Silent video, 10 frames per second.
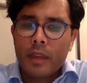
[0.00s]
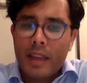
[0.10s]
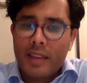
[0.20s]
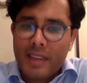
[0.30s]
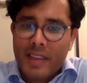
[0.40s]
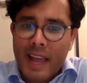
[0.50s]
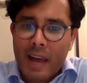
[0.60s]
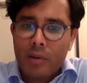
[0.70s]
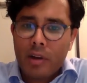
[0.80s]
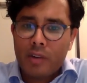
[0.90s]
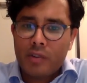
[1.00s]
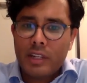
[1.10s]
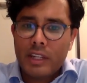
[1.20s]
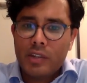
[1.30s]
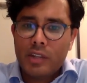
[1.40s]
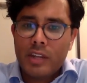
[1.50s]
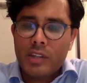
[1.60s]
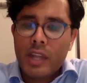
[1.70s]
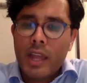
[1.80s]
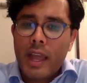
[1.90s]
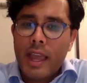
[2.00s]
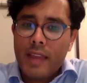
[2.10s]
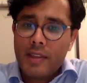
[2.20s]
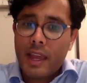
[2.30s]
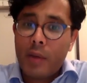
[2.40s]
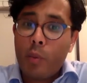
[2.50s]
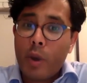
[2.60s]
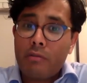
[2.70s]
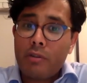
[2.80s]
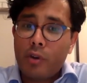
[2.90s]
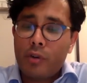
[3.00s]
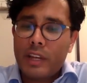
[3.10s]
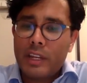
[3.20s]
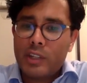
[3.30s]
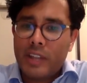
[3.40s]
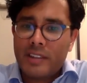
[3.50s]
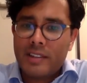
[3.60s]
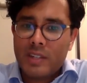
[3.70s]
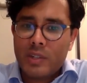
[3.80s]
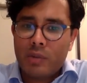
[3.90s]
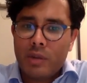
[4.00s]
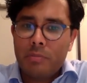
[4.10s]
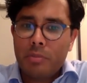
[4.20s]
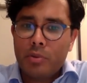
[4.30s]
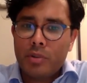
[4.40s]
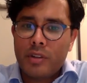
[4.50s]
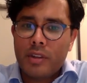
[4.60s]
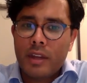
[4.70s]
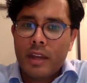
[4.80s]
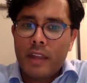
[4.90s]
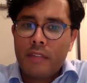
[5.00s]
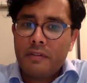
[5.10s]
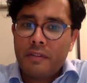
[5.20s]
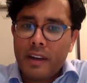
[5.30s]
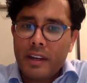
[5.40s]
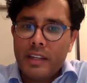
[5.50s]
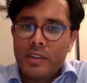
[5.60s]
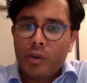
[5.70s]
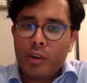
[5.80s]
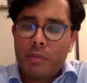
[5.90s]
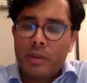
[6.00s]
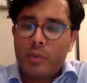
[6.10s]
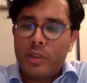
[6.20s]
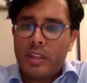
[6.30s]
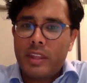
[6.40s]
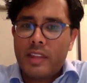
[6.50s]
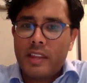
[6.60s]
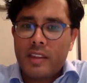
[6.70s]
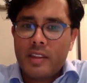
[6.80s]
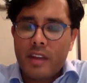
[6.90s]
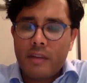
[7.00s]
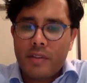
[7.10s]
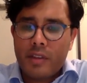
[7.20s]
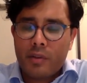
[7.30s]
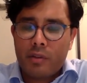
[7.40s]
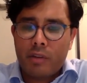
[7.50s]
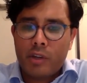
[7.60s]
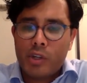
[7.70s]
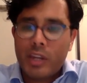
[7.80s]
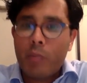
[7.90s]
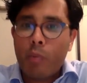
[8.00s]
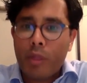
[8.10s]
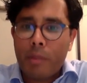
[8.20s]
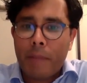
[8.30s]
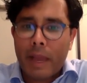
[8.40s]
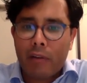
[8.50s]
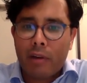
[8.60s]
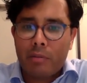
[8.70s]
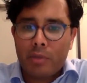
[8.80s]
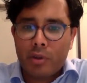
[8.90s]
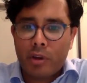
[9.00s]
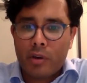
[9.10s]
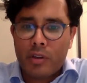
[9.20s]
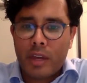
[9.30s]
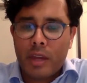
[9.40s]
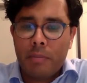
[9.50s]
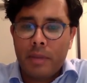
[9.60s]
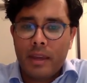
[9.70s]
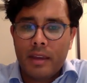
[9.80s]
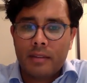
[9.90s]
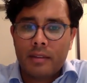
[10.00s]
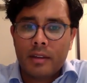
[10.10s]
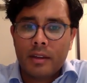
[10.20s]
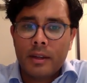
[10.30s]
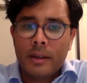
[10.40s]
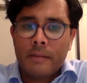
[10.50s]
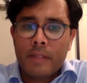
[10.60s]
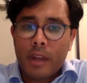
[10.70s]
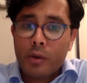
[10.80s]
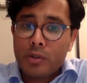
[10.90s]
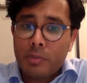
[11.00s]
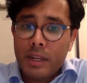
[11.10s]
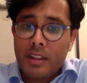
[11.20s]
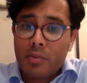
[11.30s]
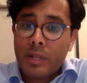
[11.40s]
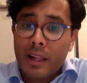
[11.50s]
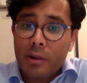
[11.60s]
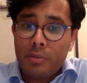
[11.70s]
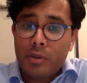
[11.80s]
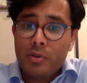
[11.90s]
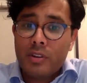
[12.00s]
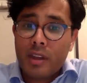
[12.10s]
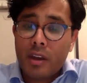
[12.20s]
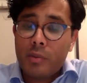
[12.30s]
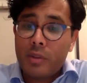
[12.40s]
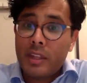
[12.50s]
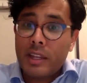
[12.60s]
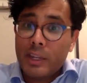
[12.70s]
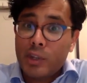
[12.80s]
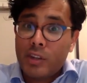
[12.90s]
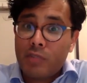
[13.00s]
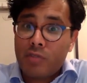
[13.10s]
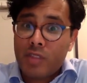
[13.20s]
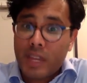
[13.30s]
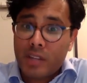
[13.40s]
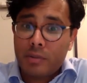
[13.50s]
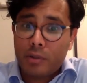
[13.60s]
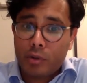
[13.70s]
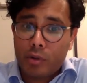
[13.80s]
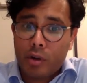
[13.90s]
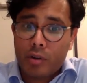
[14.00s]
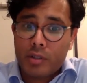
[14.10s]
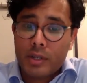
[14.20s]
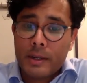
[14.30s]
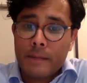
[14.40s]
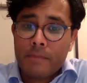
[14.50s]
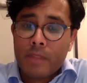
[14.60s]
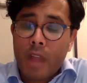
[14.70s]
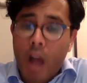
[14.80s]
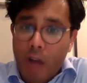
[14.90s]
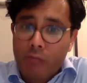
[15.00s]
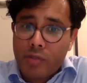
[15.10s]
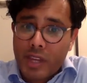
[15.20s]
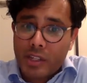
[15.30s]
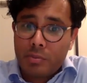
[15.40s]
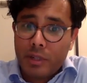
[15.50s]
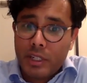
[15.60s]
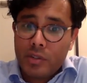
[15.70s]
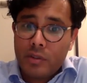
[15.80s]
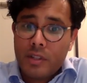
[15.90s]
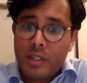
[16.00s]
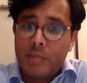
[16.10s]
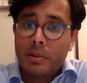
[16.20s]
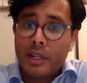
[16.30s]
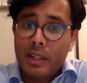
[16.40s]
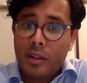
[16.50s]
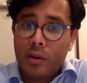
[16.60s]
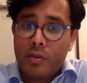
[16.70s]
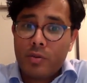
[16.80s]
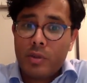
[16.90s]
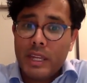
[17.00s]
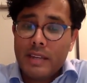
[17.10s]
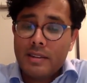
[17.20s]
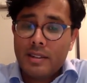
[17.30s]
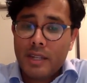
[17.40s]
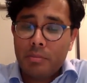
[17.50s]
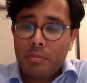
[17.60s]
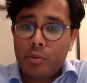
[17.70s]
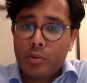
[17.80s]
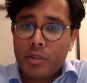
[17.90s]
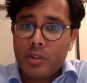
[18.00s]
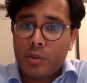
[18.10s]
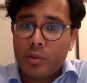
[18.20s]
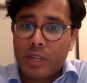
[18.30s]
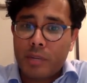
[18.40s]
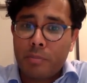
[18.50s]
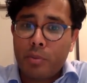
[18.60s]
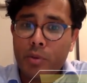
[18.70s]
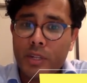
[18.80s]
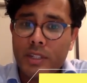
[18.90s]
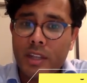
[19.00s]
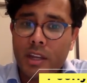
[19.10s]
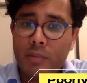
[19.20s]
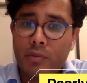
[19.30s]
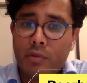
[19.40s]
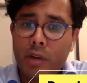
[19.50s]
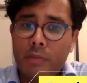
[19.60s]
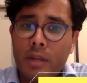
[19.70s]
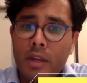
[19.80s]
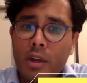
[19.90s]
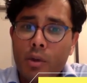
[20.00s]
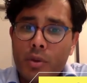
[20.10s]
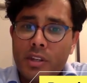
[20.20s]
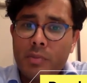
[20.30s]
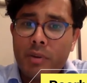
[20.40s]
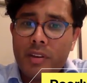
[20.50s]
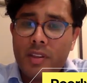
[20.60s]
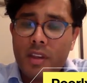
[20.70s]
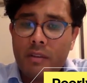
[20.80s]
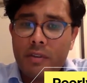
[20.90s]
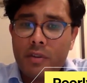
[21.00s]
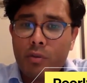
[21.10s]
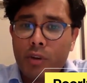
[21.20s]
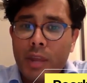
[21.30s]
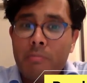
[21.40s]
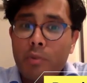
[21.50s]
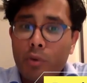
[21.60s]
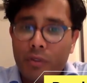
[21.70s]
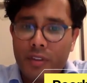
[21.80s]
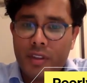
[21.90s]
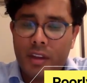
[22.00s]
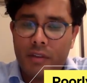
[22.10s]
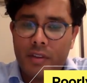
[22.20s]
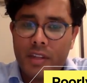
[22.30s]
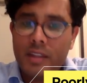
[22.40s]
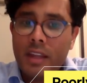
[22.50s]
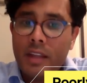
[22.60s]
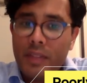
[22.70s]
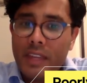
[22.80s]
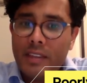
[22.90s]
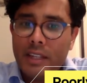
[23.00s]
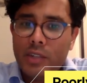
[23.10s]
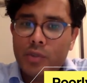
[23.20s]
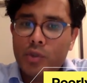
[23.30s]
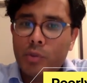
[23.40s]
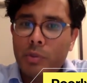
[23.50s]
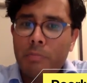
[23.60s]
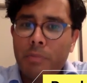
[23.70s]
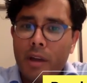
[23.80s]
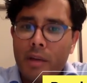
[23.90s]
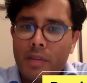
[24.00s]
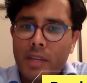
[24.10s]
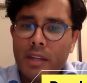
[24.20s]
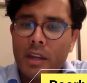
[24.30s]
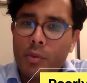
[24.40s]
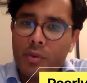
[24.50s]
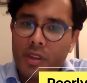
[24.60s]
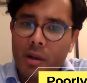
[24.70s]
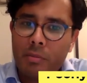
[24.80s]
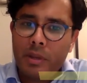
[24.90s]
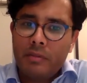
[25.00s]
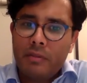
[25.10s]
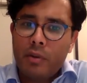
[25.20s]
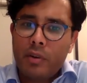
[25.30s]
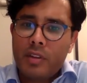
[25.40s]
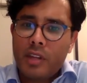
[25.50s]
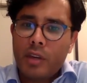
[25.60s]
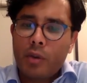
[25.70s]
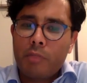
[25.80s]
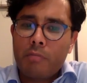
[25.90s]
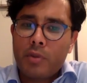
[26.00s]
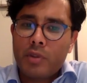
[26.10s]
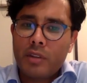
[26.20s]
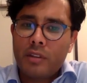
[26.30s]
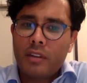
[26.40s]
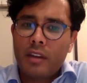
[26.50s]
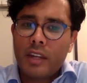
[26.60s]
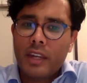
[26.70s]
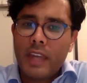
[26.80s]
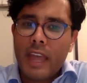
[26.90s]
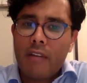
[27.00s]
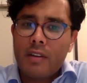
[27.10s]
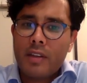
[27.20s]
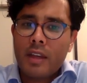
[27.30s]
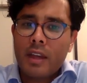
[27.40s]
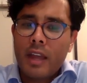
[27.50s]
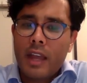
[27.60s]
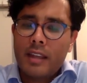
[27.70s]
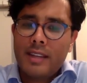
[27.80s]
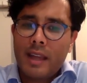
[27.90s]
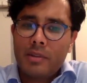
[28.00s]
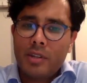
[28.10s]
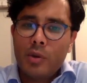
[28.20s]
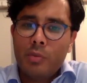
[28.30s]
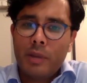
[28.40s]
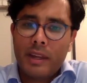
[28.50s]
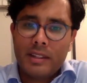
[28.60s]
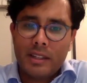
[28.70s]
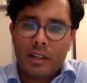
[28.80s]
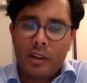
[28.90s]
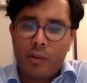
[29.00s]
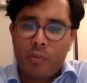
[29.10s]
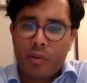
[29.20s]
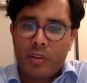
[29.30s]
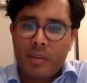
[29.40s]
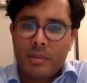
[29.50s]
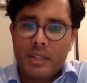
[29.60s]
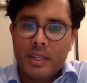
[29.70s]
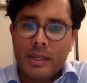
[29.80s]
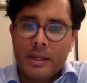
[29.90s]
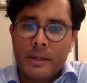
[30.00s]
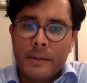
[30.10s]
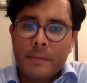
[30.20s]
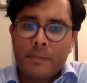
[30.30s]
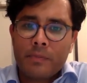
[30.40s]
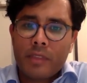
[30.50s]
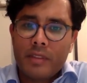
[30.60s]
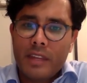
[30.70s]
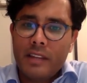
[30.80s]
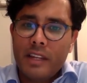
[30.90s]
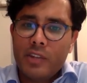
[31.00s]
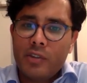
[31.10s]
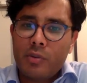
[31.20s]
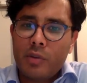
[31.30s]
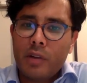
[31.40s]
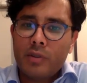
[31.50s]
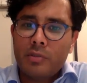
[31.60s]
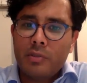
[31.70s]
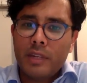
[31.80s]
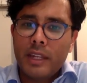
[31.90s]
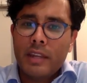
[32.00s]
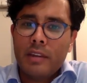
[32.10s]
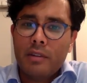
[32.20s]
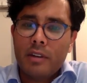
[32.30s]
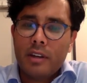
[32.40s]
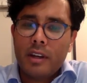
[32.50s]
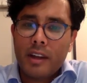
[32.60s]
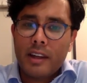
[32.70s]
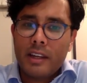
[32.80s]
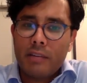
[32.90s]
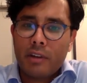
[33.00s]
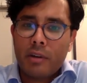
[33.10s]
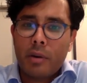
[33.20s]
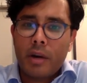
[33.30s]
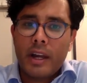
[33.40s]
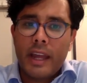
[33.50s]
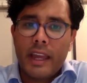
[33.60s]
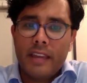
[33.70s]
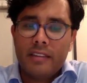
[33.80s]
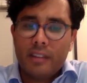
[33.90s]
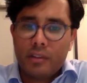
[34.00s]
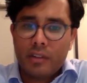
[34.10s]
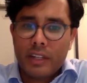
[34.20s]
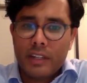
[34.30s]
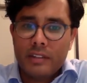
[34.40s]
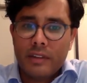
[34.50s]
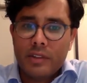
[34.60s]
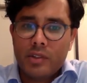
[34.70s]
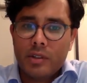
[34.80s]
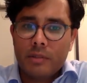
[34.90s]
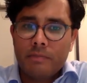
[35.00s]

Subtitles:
Assess how large the lesion is and whether or not the lesion has discrete borders, and then finally document whether there's any surface ulceration and what the background mucosa appears. And ultimately, this will help you decide whether the lesion is resectable or not. Unresectable lesions are typically those with indistinct borders or that are poorly circumscribed, with a depressed surface or an amorphous surface, and these lesions should be biopsied with sampling focusing on the most concerning areas and a tattoo placed in close proximity. These lesions will ultimately likely require a surgical intervention.